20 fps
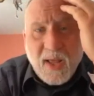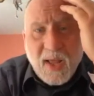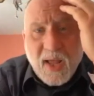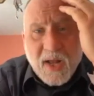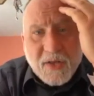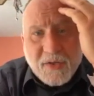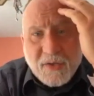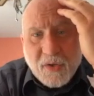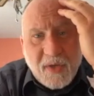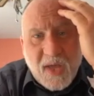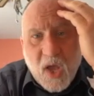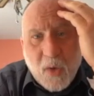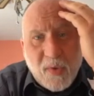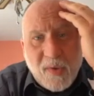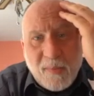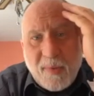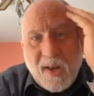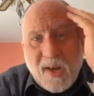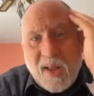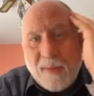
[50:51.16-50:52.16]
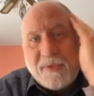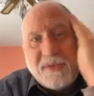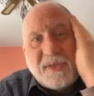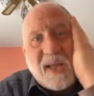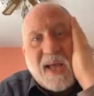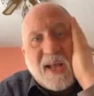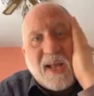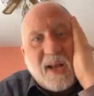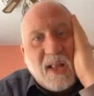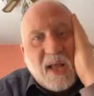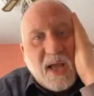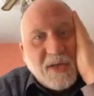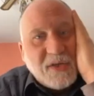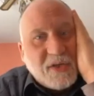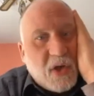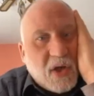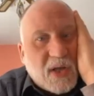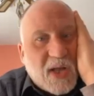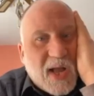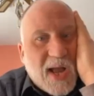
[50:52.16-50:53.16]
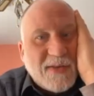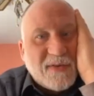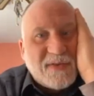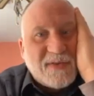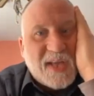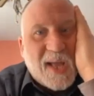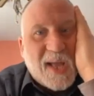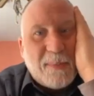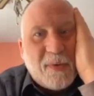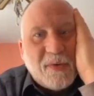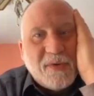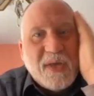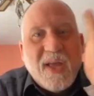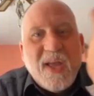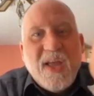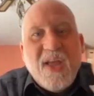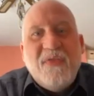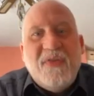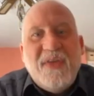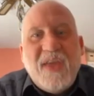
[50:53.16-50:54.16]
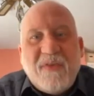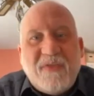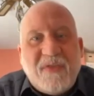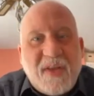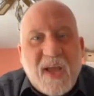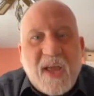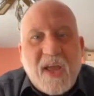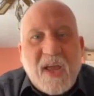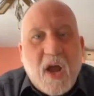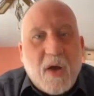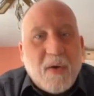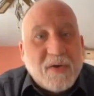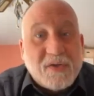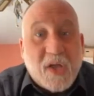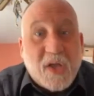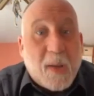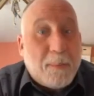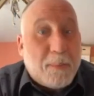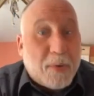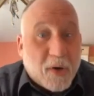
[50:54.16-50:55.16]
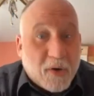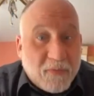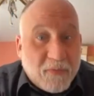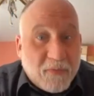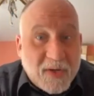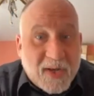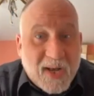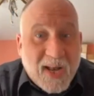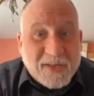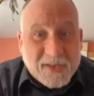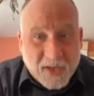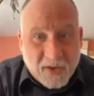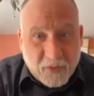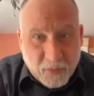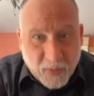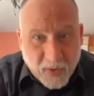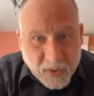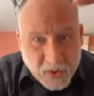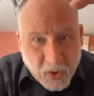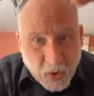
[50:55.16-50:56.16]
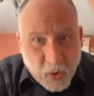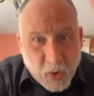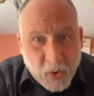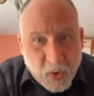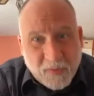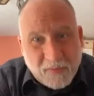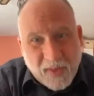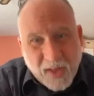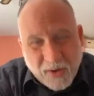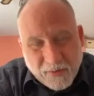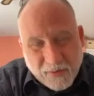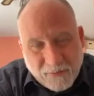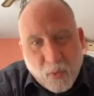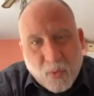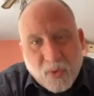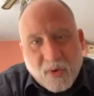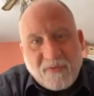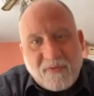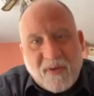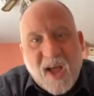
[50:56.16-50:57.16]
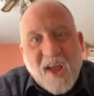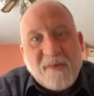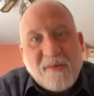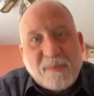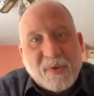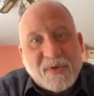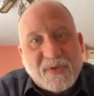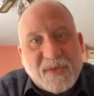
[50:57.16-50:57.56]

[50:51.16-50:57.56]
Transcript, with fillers: And so, yeah, we've been able to analyze all kinds of samples. The FTIR is not perfect. It has a threshold of like 4 or 5%.